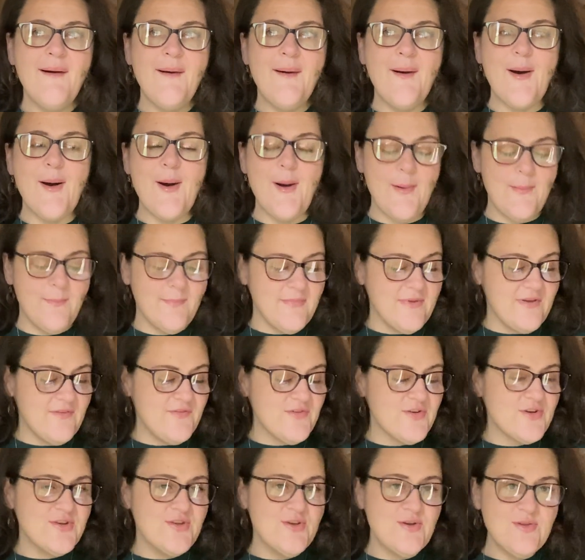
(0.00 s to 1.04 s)
If
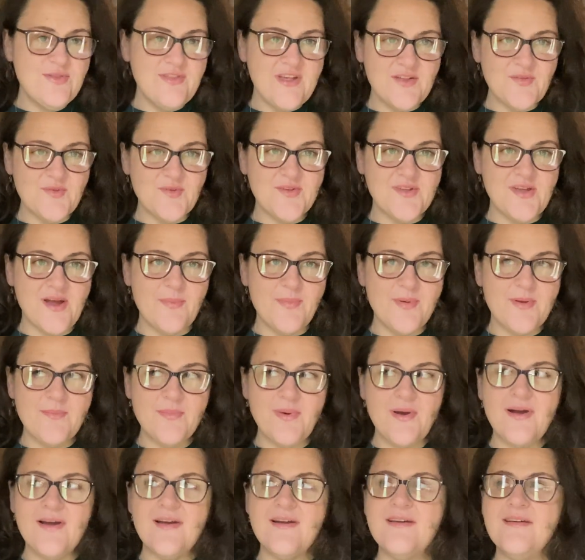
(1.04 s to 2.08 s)
you're new, thanks for stopping
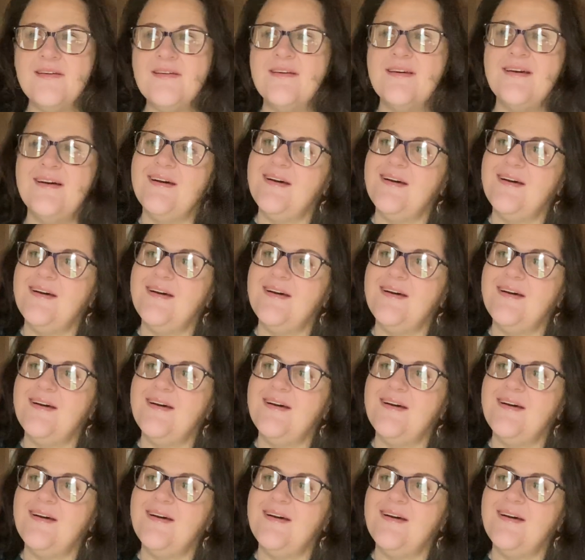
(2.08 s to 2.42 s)
by.